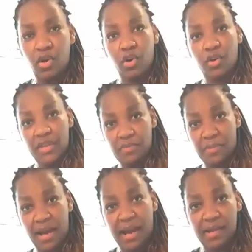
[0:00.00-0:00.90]
cook this
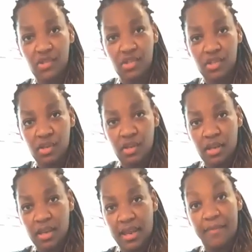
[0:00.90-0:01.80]
batch
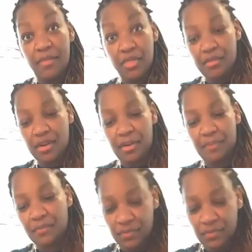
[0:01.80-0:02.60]
in 3.